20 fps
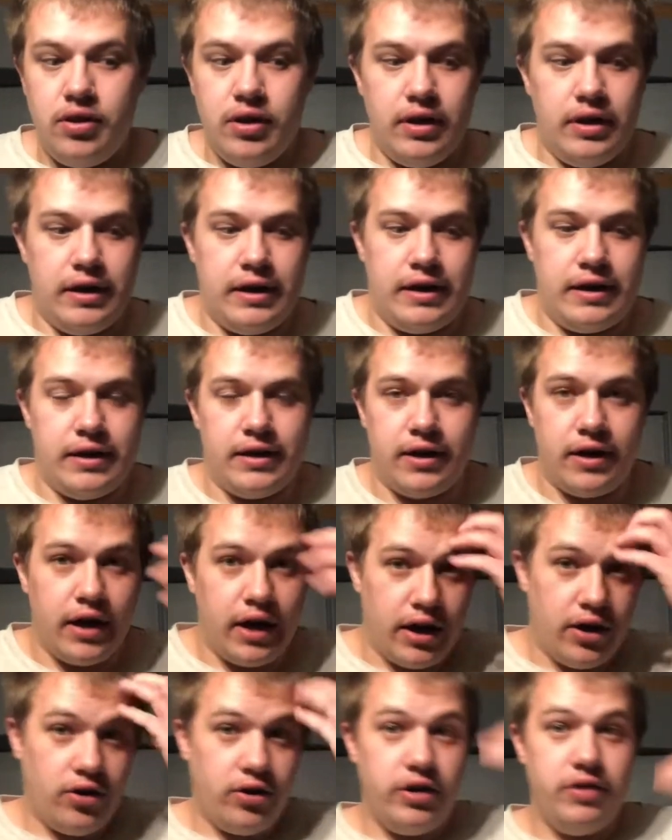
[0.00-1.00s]
I
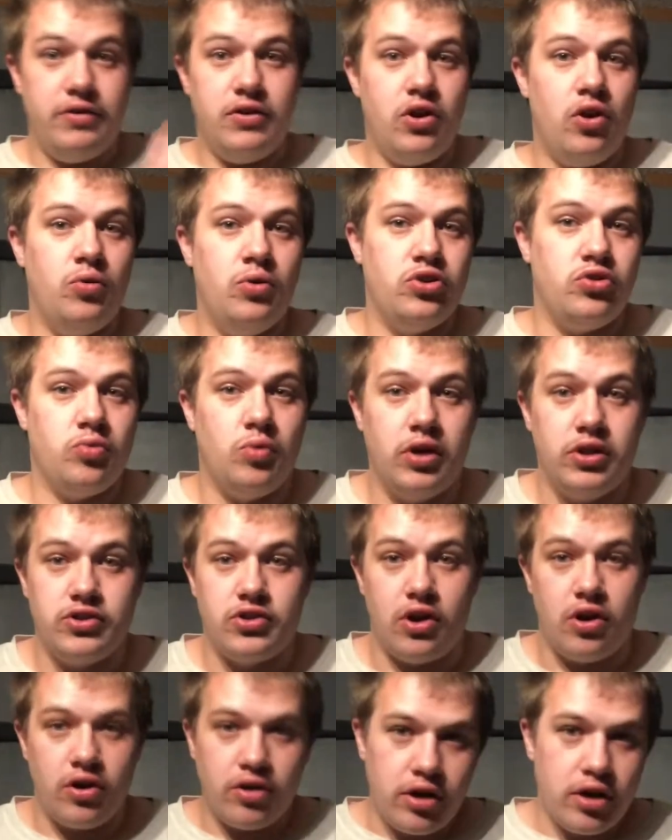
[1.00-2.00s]
don't even know which ones
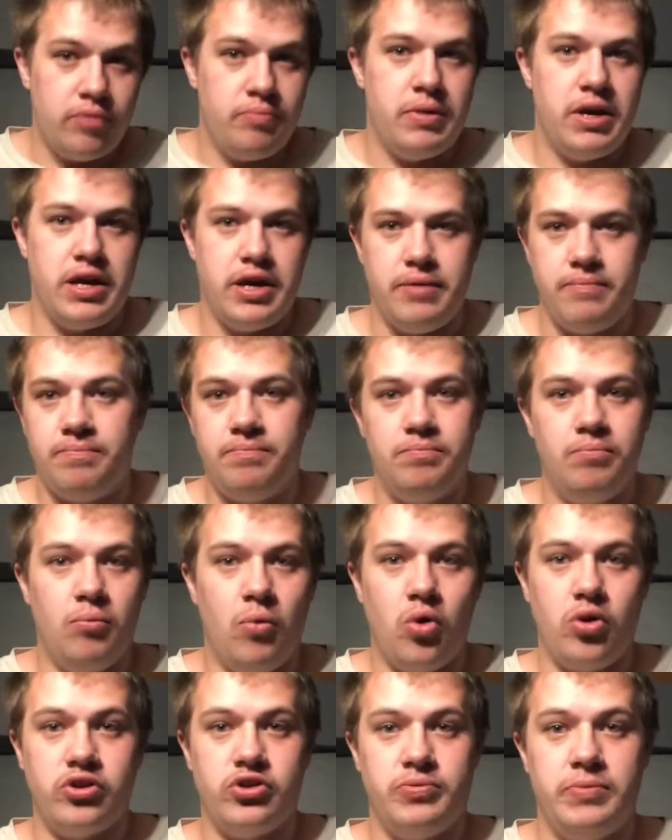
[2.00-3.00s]
are going to be
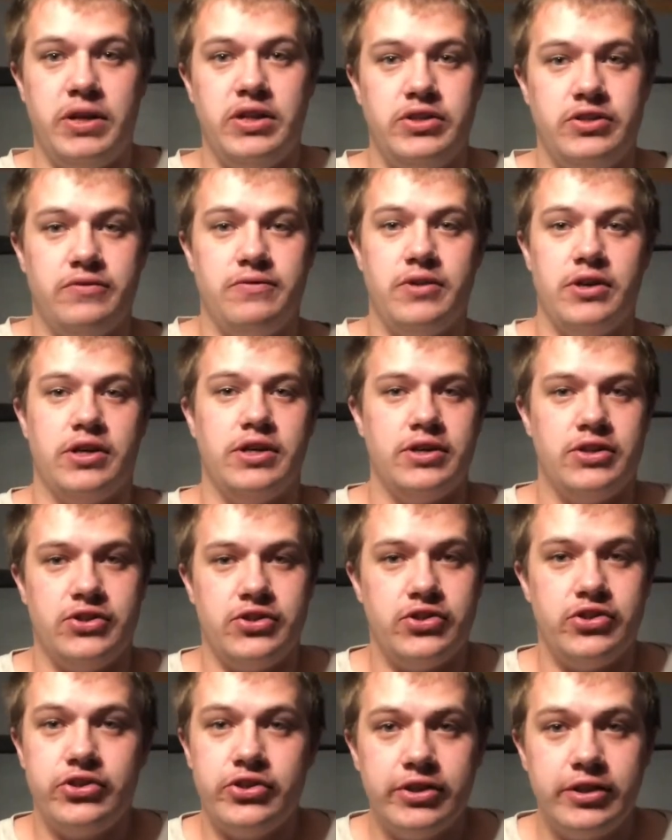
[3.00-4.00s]
more expensive
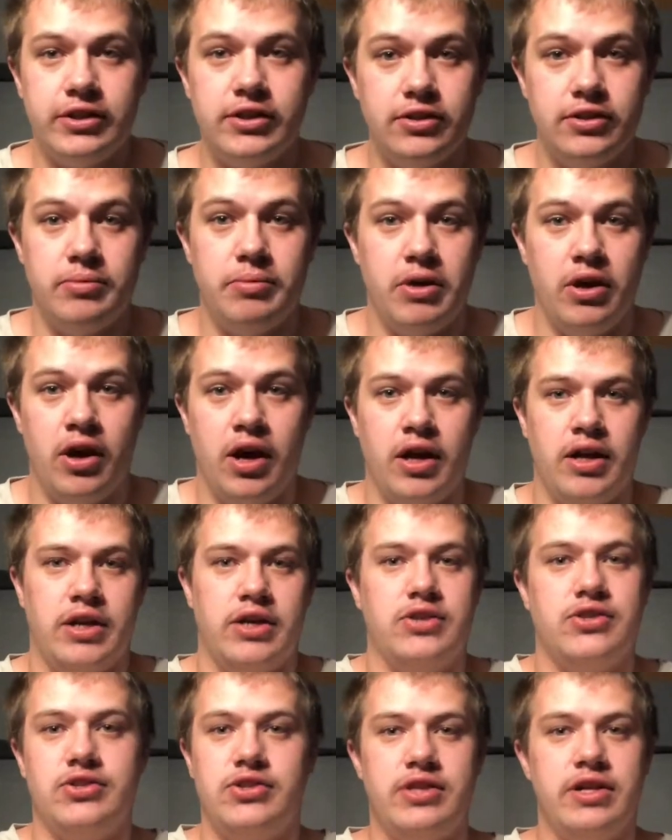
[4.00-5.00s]
because, to be
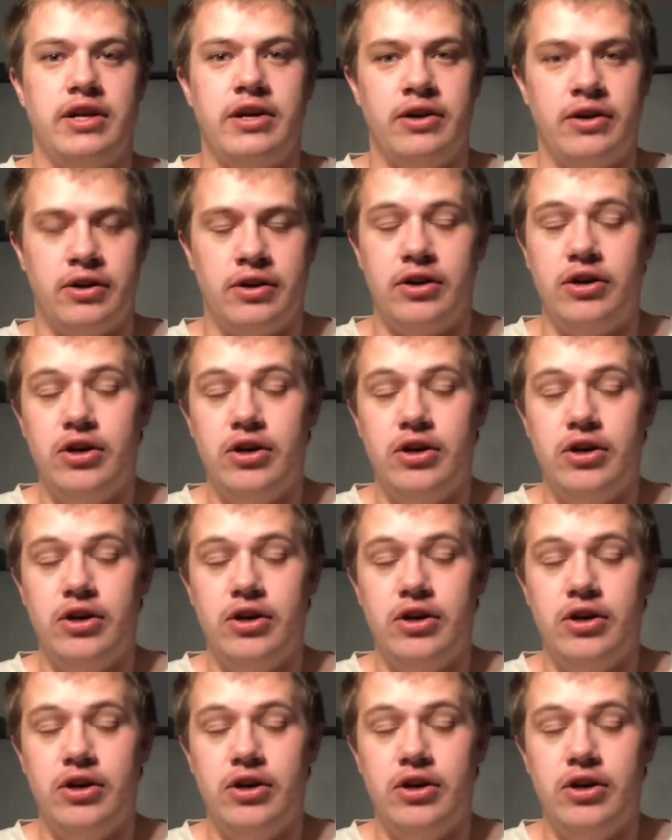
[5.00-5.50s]
honest, they're